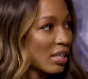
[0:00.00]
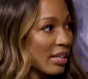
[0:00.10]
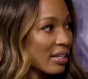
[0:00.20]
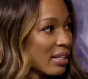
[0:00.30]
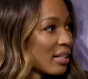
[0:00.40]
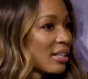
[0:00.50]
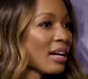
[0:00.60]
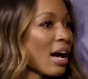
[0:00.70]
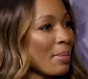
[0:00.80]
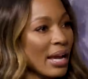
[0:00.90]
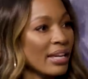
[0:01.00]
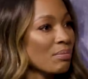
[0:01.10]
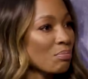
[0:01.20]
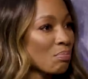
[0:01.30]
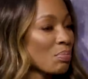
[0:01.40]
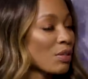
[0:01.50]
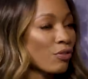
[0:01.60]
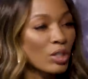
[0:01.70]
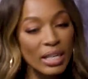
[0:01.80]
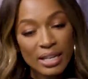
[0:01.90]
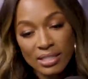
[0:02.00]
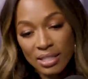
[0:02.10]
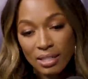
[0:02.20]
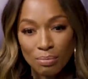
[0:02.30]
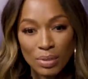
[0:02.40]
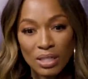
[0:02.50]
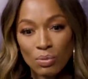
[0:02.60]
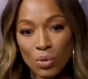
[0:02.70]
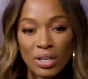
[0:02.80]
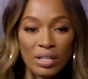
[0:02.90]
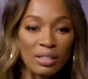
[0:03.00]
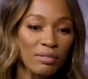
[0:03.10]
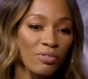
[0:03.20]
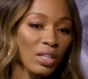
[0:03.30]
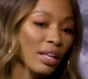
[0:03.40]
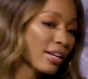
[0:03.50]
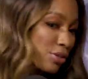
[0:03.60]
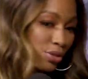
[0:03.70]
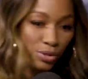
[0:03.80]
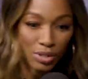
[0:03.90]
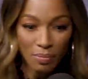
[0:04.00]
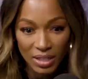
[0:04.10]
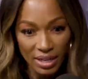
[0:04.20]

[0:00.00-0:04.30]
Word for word: Like, I might be freelancing and be working for the Lakers or something.